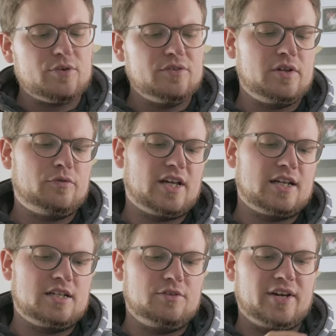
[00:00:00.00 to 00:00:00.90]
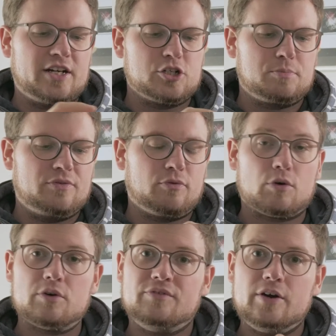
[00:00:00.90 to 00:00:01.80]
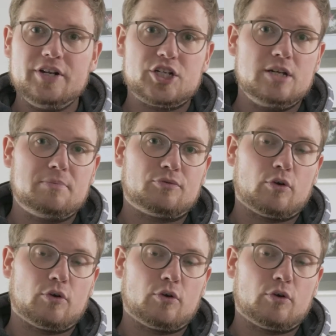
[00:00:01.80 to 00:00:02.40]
I reviewed ND faders before, very cheap,